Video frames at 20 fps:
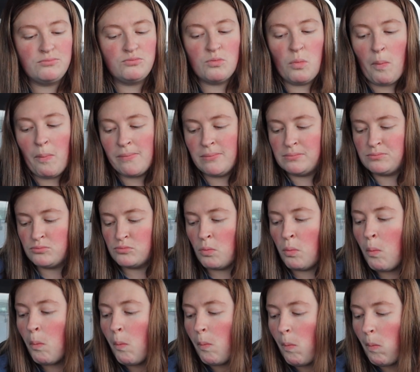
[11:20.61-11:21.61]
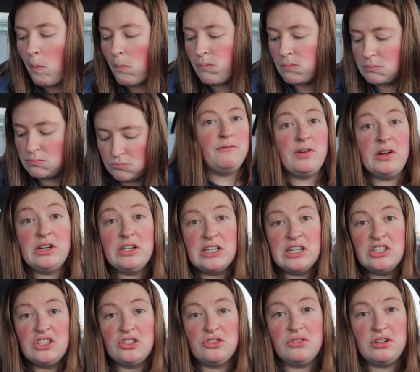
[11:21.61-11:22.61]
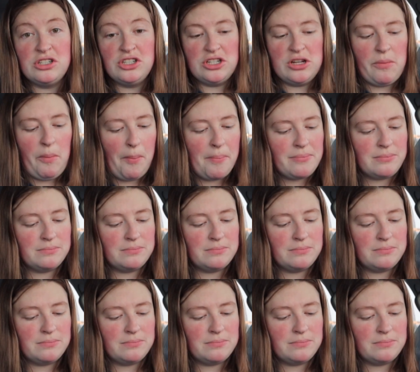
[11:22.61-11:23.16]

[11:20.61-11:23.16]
Mm-hmm. Very nice and crunchy.